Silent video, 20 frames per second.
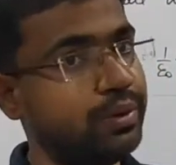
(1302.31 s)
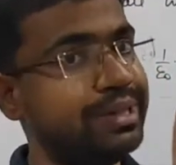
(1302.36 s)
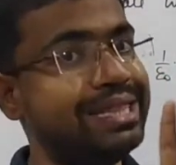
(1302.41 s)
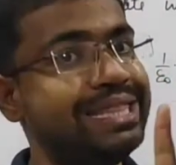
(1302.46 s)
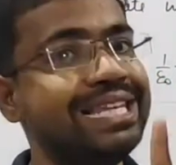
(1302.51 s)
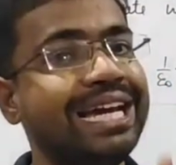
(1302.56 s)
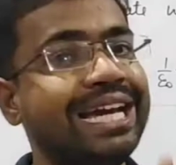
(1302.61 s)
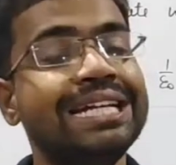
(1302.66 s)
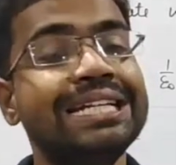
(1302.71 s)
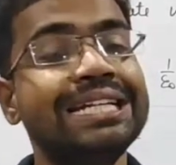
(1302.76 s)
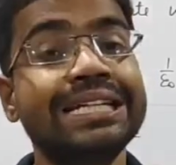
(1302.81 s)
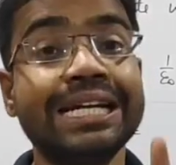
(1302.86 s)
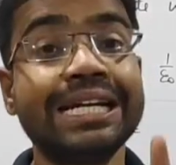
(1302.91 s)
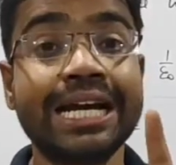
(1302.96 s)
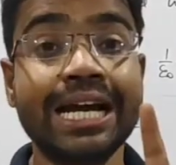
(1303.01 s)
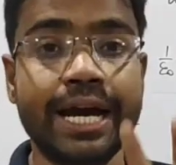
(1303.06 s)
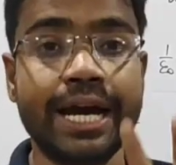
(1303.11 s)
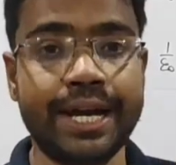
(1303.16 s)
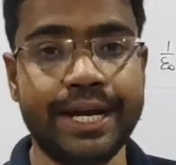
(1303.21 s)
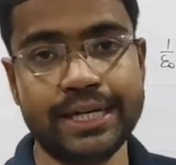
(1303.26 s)
then
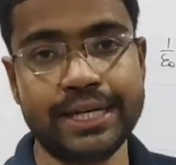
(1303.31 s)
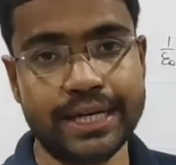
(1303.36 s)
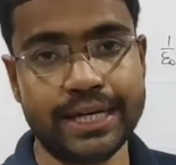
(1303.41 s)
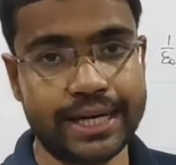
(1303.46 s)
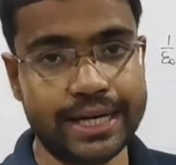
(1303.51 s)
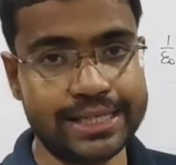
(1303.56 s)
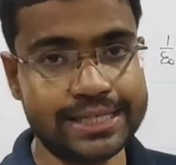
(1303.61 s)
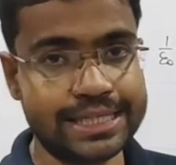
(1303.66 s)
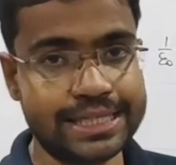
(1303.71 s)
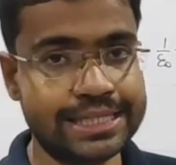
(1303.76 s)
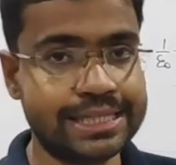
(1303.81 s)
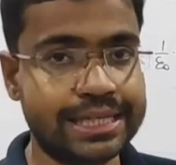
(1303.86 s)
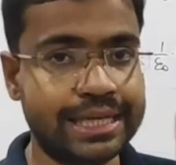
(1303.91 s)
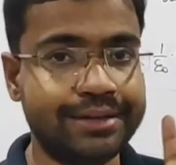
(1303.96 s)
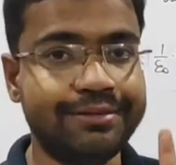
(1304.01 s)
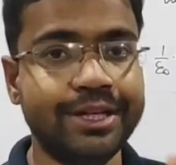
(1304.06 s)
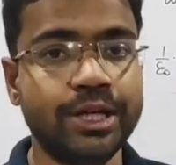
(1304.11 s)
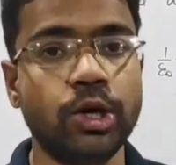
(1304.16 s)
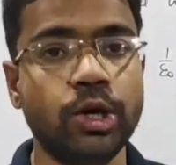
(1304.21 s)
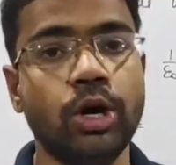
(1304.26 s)
current arises,
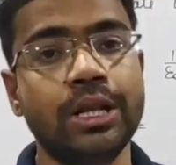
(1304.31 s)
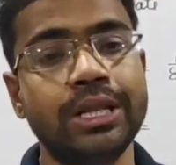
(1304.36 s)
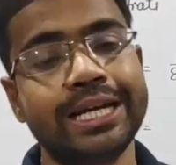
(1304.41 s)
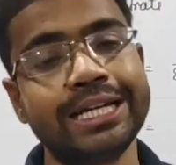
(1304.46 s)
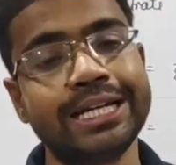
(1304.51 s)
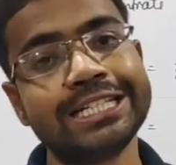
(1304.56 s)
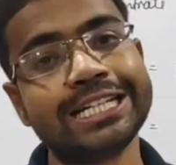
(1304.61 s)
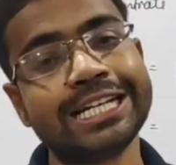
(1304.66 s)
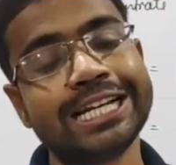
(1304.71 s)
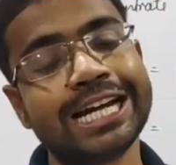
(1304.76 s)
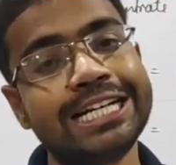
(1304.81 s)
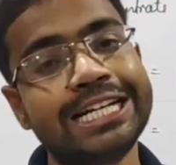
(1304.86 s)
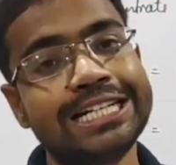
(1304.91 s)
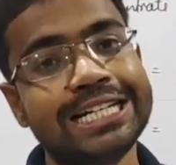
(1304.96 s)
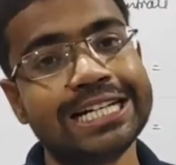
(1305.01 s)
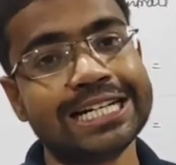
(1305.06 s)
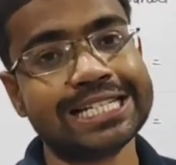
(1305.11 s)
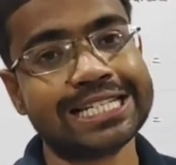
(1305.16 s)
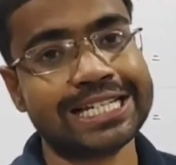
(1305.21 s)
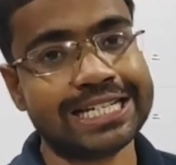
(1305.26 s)
we call that
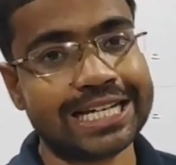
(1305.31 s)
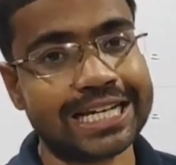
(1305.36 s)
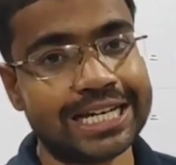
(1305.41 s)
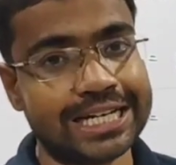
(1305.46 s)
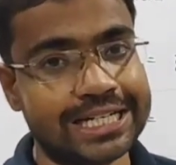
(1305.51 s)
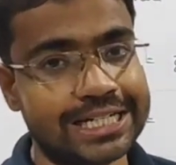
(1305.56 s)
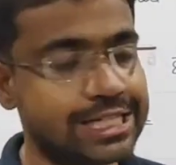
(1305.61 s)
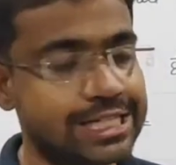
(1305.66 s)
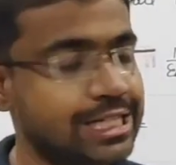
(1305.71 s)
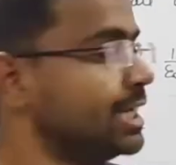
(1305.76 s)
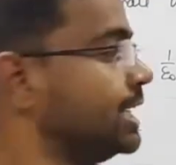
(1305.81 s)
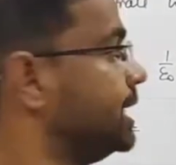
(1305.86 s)
conduction current.